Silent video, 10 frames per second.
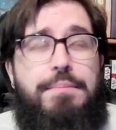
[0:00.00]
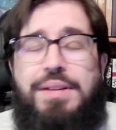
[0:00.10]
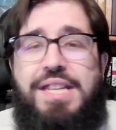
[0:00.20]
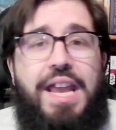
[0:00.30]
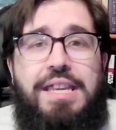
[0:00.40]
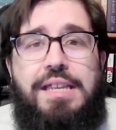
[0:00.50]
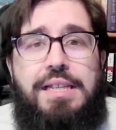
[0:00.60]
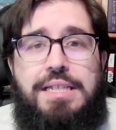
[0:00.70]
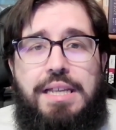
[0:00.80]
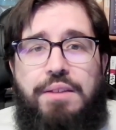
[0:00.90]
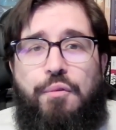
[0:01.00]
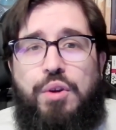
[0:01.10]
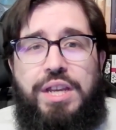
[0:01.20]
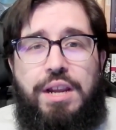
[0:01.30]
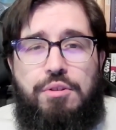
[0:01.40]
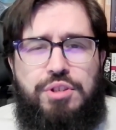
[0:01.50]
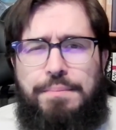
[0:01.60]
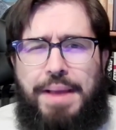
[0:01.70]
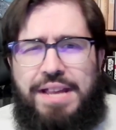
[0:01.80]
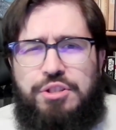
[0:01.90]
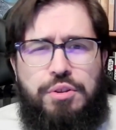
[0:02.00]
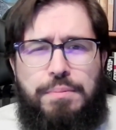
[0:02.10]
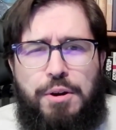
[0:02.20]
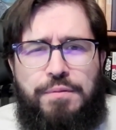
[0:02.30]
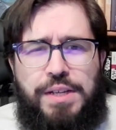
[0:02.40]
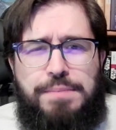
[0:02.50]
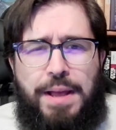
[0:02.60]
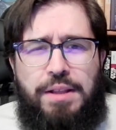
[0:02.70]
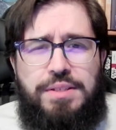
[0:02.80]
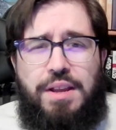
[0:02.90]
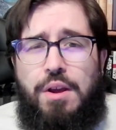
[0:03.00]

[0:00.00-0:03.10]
meticulously for years to master the perfect spells,